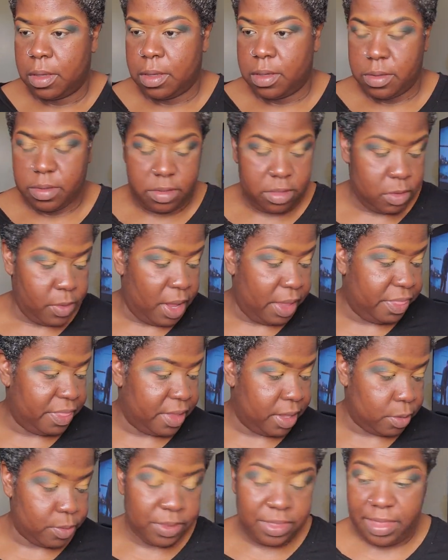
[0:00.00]
So I
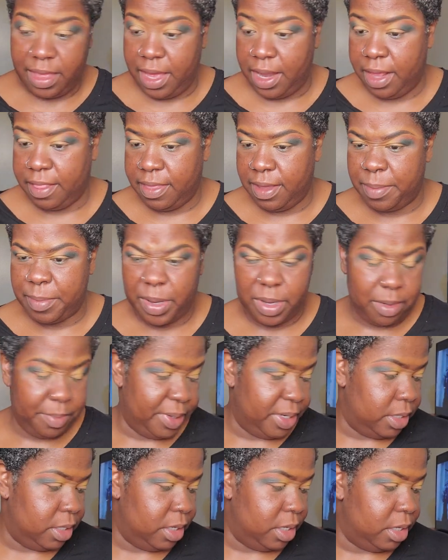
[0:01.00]
think with that, I think I'm going to be
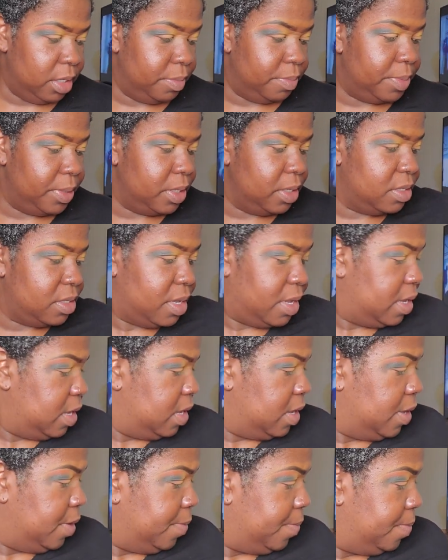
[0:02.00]
done because I
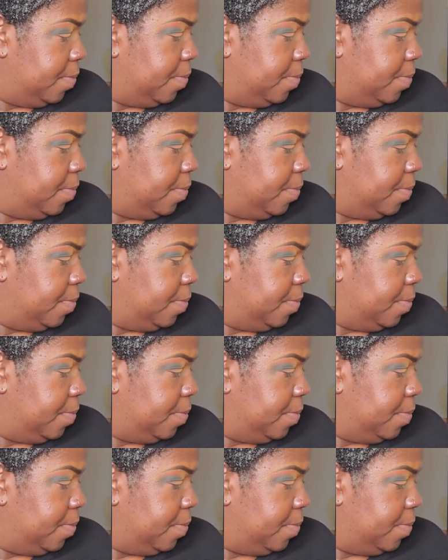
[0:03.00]
am